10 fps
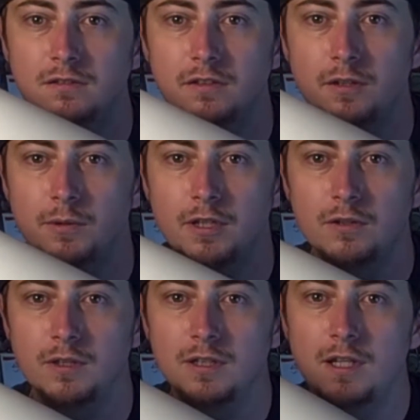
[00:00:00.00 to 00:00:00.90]
There we
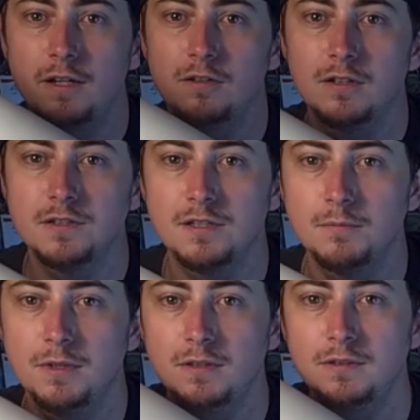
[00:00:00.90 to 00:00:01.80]
go, get the light on it
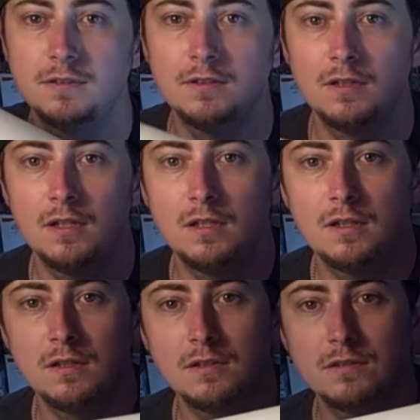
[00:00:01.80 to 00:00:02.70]
some.
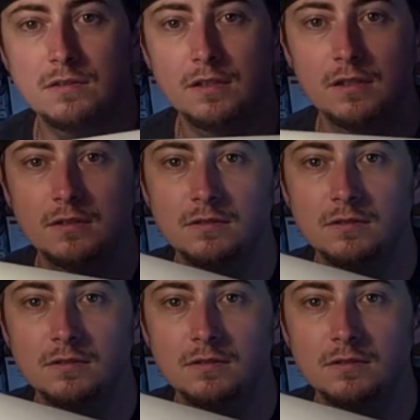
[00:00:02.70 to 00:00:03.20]
See,